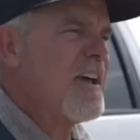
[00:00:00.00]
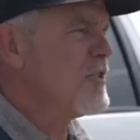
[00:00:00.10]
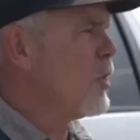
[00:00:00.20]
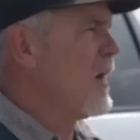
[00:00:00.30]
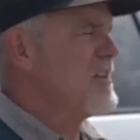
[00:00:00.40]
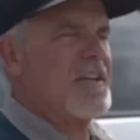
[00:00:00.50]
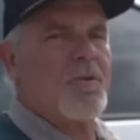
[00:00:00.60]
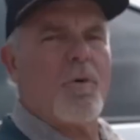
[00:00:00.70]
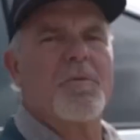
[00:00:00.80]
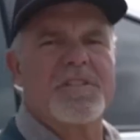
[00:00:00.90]
I had no idea
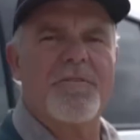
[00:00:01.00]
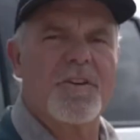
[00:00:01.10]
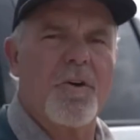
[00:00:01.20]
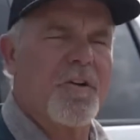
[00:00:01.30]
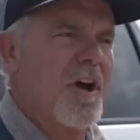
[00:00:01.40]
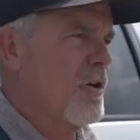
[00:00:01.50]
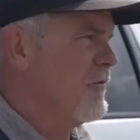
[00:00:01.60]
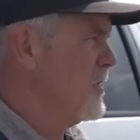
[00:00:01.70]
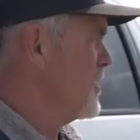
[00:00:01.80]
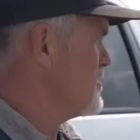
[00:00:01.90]
what was even going on
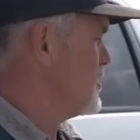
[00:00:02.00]
over there,